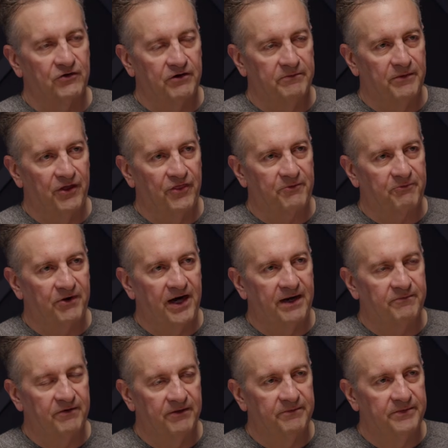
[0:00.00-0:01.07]
a month
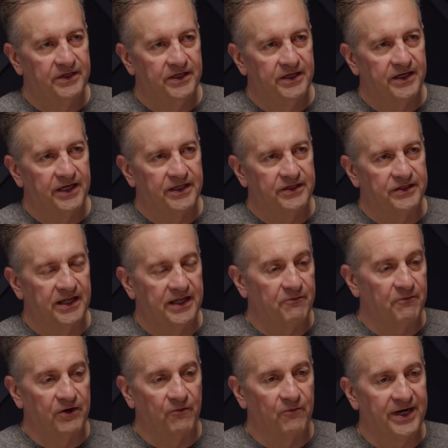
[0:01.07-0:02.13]
problem and they
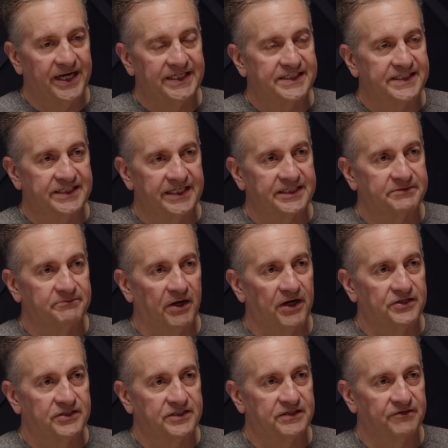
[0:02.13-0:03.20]
want to wait 6
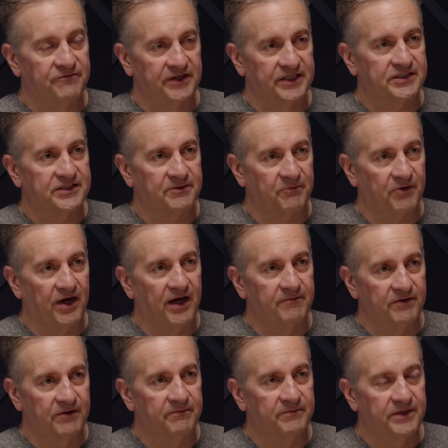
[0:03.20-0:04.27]
months to fix the
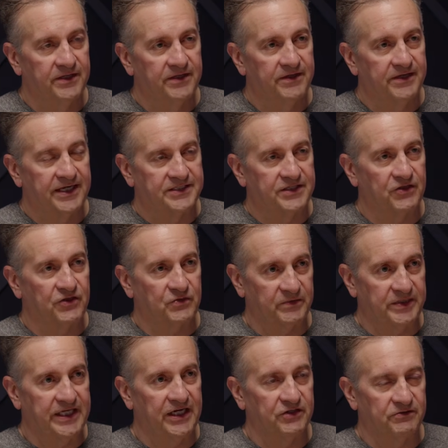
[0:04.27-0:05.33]
problem, that's a
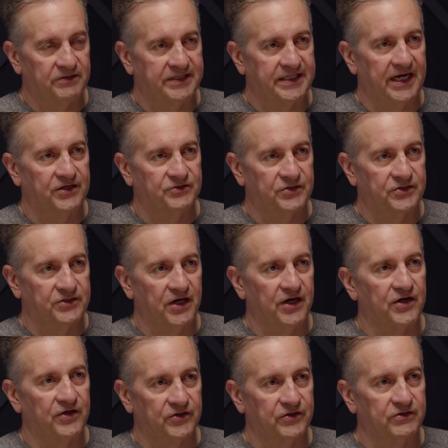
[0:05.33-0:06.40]

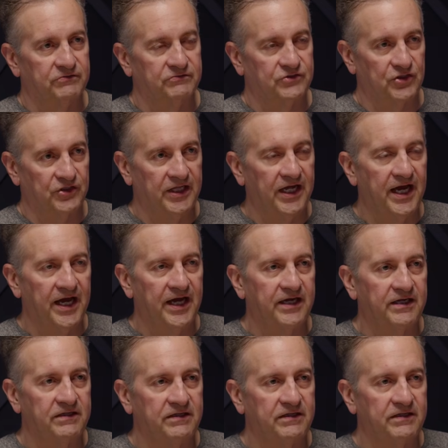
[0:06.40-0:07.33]
$300,000 delay.